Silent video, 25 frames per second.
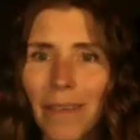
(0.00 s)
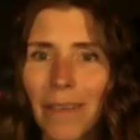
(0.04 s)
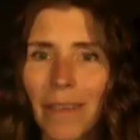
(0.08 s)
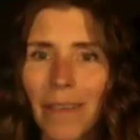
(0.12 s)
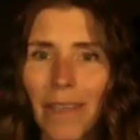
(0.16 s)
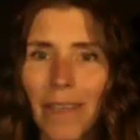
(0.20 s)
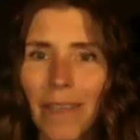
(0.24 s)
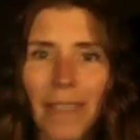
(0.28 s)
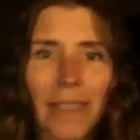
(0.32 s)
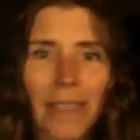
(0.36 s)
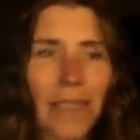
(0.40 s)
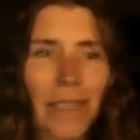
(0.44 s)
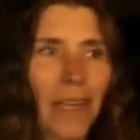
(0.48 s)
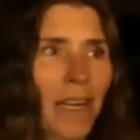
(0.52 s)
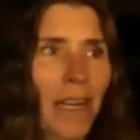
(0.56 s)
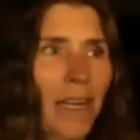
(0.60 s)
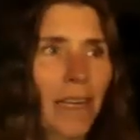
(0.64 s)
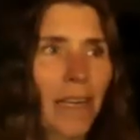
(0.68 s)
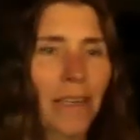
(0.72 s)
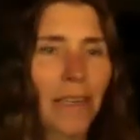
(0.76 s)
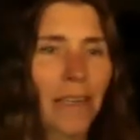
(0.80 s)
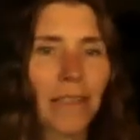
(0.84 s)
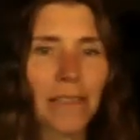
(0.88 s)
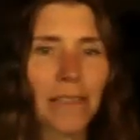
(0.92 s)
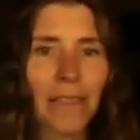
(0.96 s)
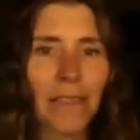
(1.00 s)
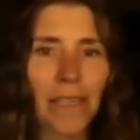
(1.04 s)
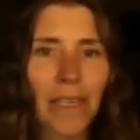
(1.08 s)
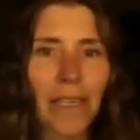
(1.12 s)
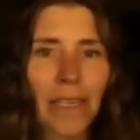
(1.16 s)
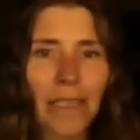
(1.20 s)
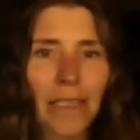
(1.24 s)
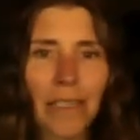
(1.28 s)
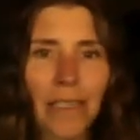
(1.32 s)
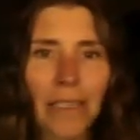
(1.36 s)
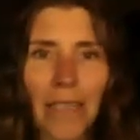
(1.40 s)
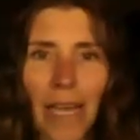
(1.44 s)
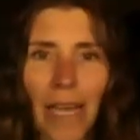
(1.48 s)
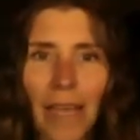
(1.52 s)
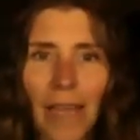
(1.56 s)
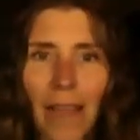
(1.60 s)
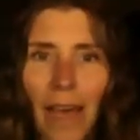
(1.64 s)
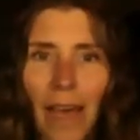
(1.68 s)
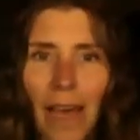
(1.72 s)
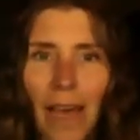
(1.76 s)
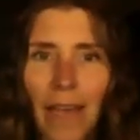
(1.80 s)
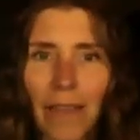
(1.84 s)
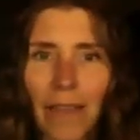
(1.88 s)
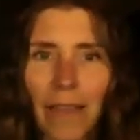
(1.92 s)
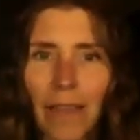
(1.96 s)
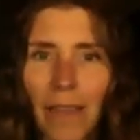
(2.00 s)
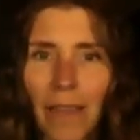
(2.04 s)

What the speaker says: Like, did he say that